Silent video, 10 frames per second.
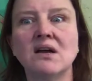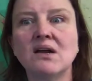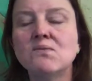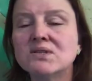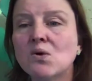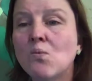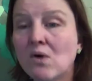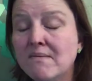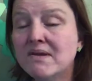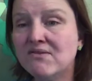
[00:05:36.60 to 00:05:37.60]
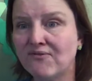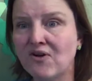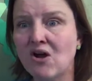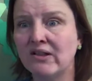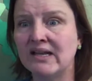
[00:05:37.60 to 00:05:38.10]
it was a woman
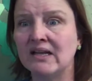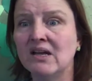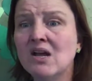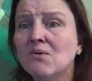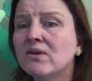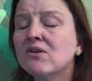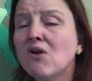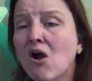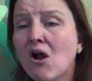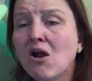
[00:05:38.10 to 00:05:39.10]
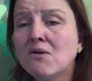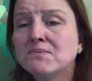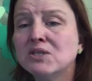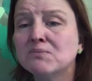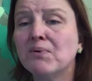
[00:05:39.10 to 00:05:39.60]
falling with her
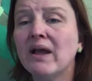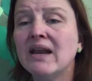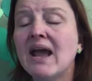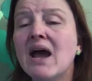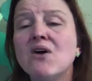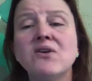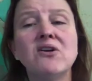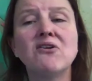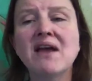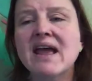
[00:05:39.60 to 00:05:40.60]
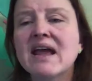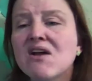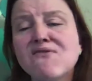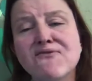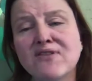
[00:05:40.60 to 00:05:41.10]
arms spread out and her
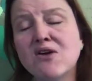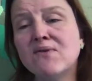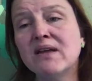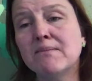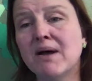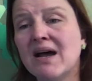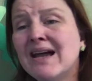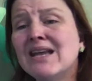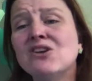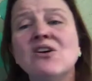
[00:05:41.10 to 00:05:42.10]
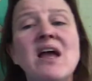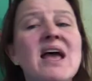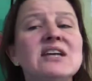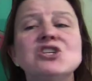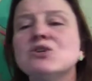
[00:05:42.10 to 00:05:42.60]
hair flowing behind her.
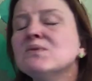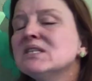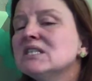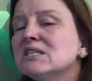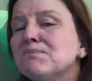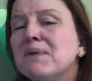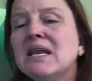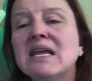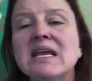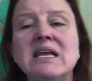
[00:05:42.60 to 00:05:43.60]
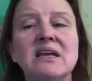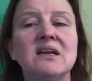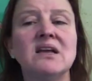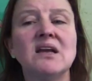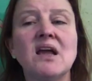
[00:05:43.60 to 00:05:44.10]
And she was spinning,
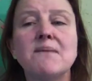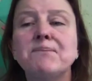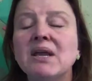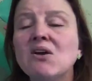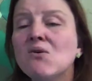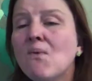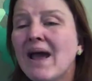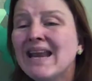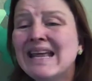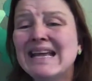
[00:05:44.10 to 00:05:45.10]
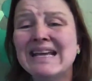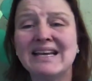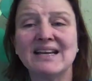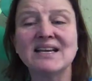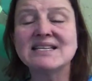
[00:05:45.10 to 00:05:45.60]
pirouetting,
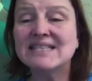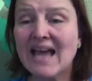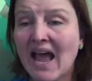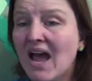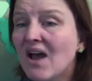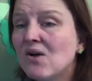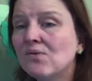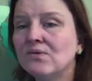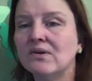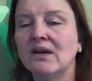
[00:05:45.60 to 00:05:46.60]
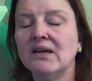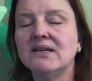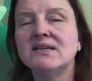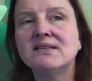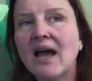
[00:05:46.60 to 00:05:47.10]
down,
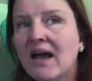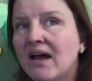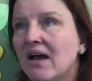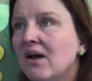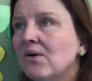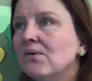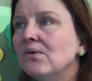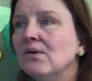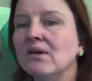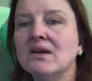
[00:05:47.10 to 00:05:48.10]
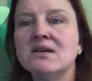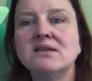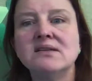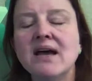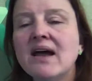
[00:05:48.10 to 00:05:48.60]
down,
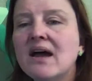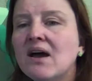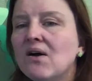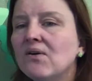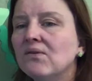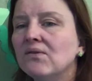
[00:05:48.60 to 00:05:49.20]
down.